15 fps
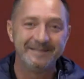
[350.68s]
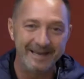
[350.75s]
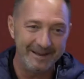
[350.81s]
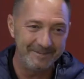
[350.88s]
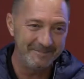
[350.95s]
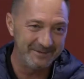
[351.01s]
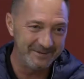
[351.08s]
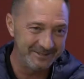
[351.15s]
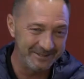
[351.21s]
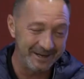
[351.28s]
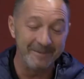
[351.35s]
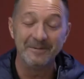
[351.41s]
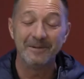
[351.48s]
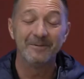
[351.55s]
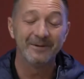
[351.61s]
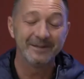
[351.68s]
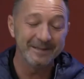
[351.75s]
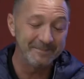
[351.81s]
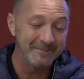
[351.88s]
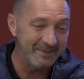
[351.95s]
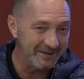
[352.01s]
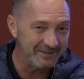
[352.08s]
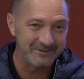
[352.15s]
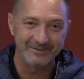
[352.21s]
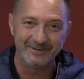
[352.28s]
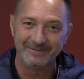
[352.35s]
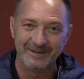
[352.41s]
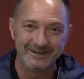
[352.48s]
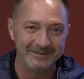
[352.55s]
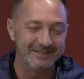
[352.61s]
temperature, I mean, what the pressure
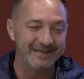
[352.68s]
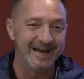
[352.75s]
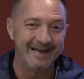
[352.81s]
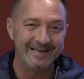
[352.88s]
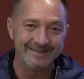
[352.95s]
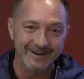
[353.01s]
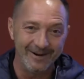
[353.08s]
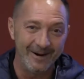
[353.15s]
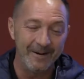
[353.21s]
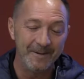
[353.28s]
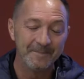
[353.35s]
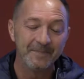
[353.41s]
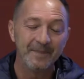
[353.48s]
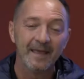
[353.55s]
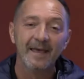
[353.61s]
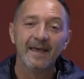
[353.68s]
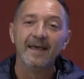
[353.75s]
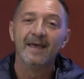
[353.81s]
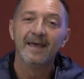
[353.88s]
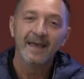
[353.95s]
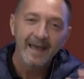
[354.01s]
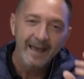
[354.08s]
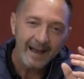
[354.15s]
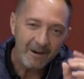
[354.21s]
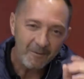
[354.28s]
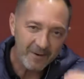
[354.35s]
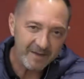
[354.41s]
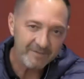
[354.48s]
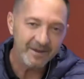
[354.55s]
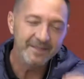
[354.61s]
of those tires are.
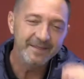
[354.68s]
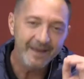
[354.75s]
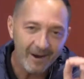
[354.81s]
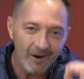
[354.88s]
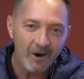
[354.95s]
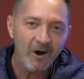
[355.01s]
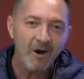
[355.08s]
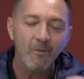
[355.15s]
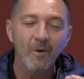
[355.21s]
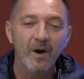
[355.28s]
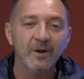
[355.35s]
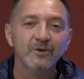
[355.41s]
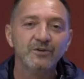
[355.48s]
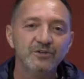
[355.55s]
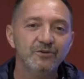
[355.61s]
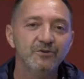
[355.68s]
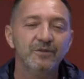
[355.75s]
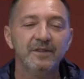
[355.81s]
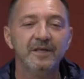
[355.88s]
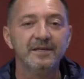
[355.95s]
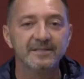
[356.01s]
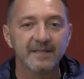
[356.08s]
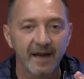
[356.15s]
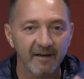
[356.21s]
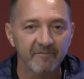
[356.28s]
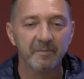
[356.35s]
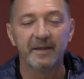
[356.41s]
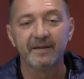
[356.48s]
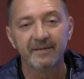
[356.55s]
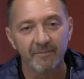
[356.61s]
However, there are one or two things that
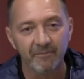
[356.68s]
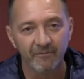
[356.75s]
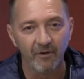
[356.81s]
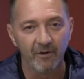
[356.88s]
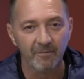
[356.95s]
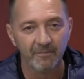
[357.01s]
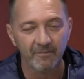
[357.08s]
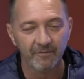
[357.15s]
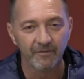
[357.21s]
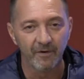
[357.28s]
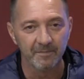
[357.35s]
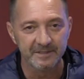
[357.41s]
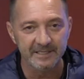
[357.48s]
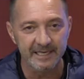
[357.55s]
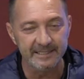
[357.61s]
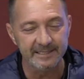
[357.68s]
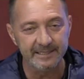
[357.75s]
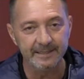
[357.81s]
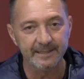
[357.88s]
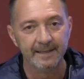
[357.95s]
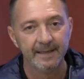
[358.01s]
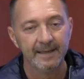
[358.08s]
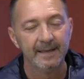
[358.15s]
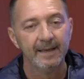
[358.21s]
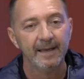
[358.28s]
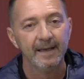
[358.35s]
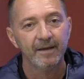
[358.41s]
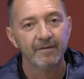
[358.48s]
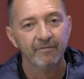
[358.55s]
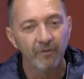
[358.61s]
I've picked up from from testing.
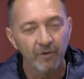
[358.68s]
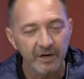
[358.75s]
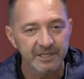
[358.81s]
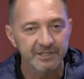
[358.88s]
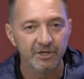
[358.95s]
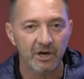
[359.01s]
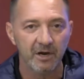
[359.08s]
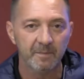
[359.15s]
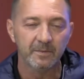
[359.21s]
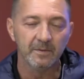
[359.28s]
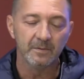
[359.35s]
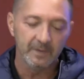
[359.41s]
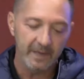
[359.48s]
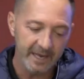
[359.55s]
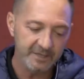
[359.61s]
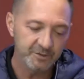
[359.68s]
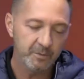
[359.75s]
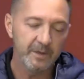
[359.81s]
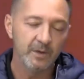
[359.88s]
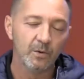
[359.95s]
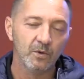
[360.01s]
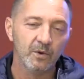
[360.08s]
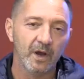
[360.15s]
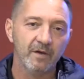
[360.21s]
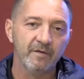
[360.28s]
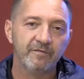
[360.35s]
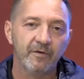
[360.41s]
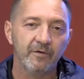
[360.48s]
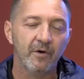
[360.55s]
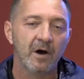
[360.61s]
For example, as we all know,
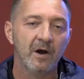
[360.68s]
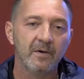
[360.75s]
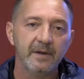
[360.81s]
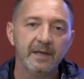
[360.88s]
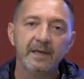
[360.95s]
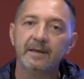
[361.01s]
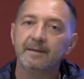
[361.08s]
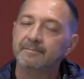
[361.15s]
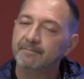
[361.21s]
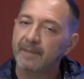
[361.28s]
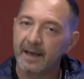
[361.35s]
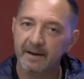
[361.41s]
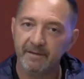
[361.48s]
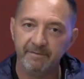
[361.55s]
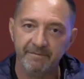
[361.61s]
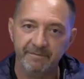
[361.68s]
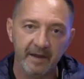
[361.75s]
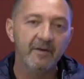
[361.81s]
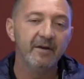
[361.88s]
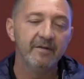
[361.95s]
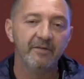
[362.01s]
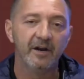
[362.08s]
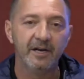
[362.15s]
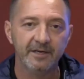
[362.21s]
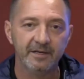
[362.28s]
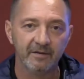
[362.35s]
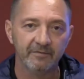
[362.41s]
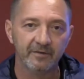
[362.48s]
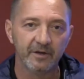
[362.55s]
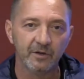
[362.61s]
Ferrari had a very very
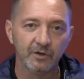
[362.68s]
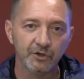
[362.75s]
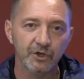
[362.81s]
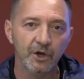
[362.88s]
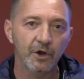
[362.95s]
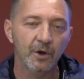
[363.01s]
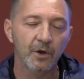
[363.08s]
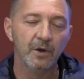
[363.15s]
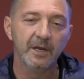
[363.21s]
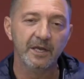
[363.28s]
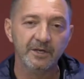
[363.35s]
difficult year